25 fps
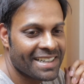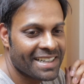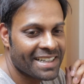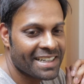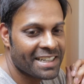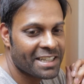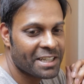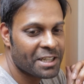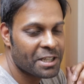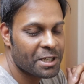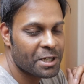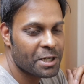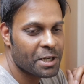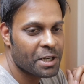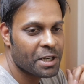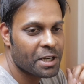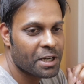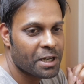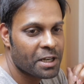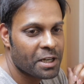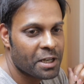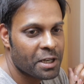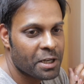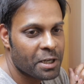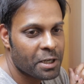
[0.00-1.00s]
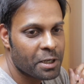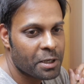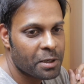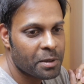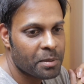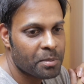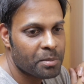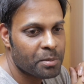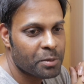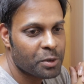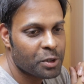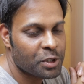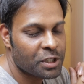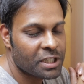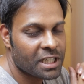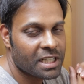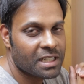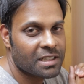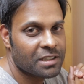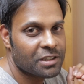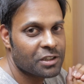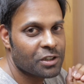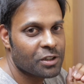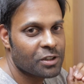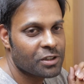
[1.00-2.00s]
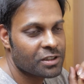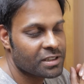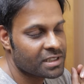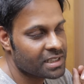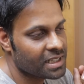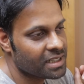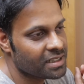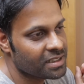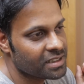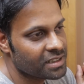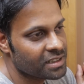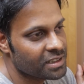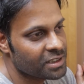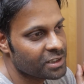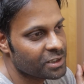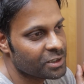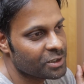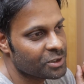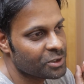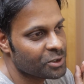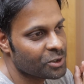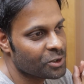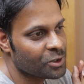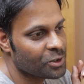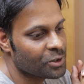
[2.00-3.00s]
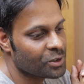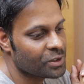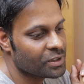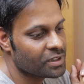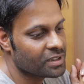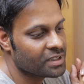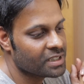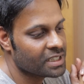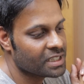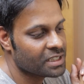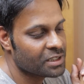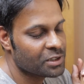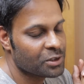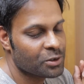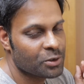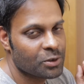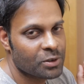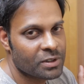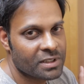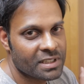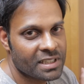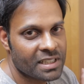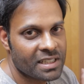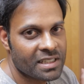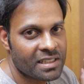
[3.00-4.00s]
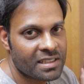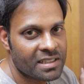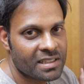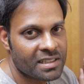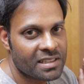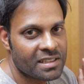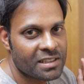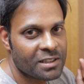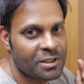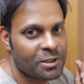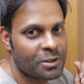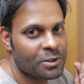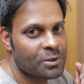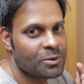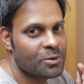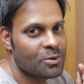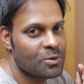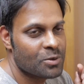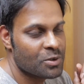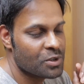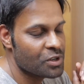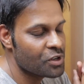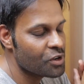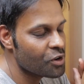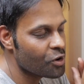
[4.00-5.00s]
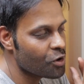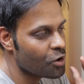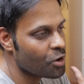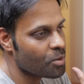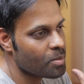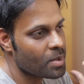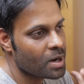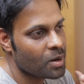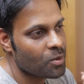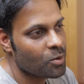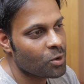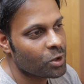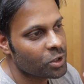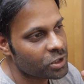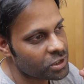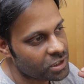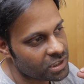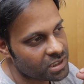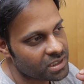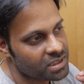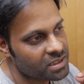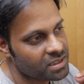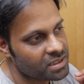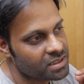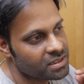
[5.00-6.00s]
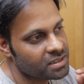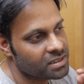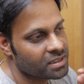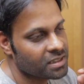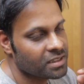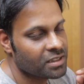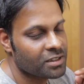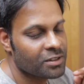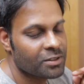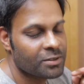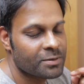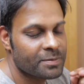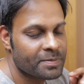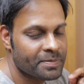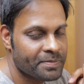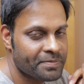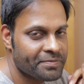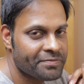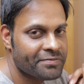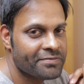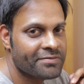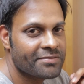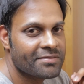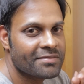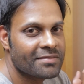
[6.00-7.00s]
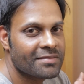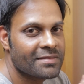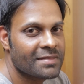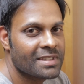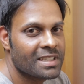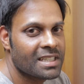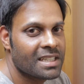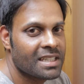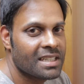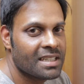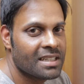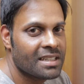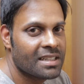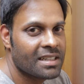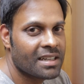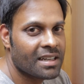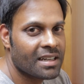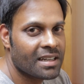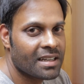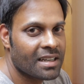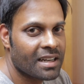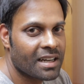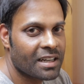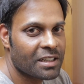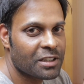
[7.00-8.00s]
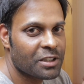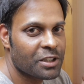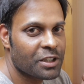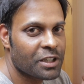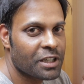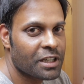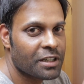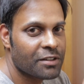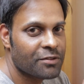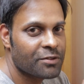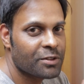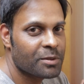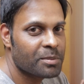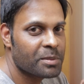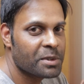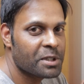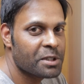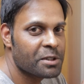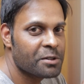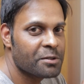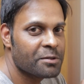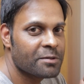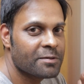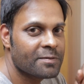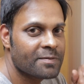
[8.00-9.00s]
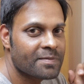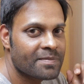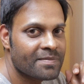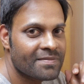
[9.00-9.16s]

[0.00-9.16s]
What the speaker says: Any potential sellers or enthusiasts who know about watches, you know, I'd like to hear from you.